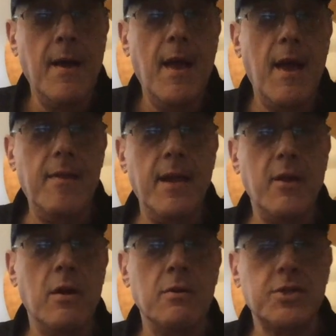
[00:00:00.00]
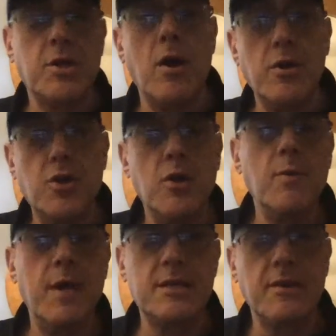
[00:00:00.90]
and there start two
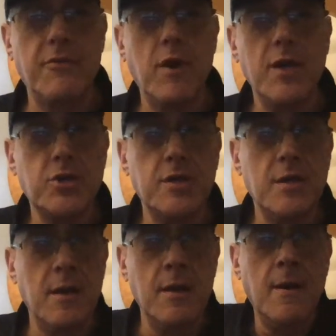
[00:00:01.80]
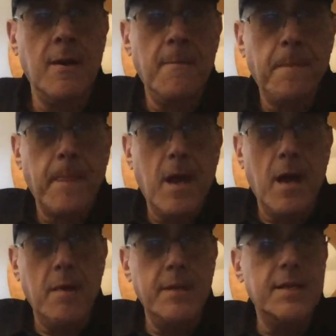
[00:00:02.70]
weeks of questioning
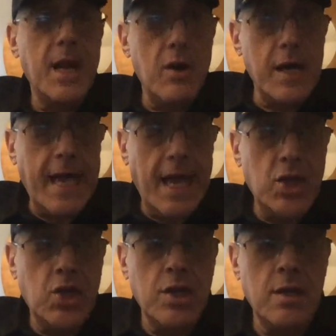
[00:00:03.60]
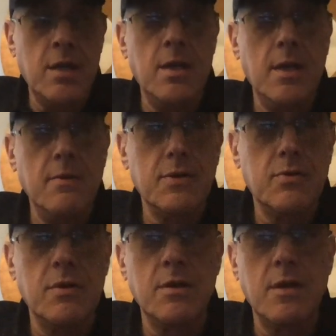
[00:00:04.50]
um, interrogation it was
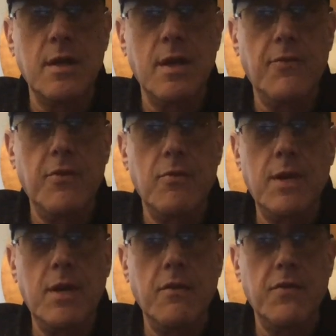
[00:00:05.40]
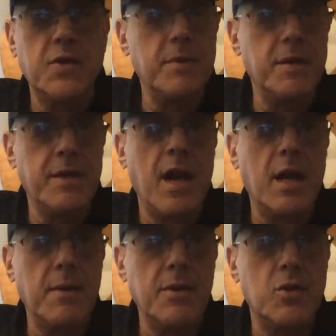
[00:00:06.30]
really if you read over some of the
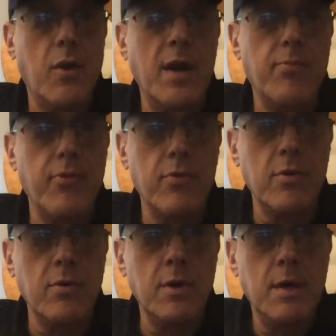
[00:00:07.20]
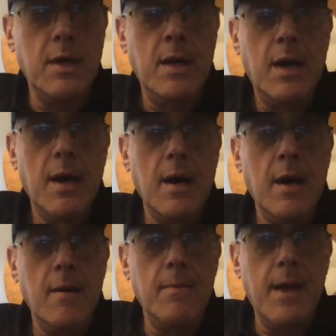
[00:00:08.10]
documents quite brutal
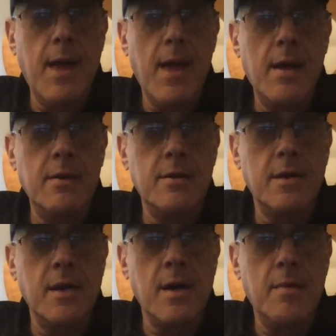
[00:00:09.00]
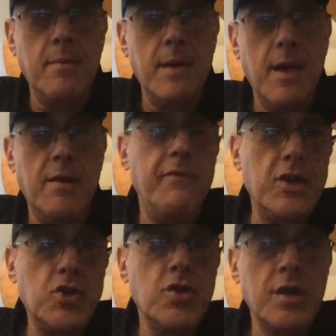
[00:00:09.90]
um, and um, and
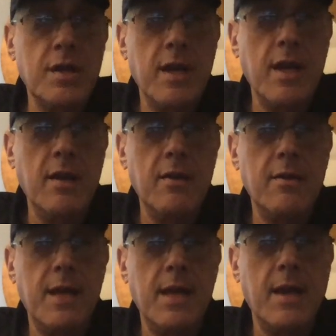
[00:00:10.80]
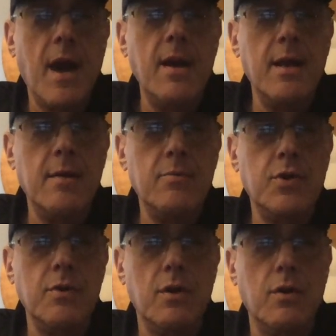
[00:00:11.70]
eventually they they got him
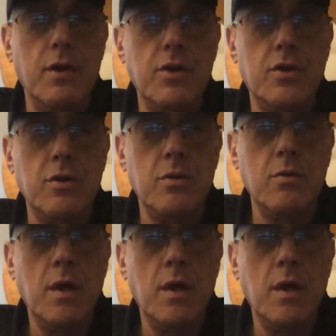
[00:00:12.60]
to agree to